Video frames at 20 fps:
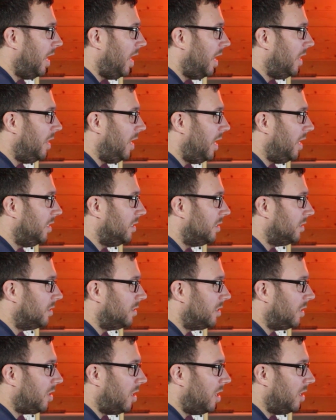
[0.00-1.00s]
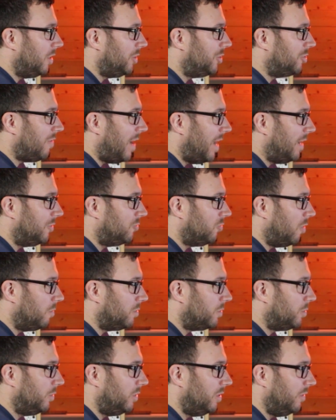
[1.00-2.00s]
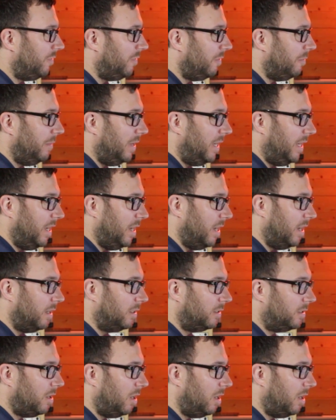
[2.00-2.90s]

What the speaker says: And then the kind of track drops with the familiar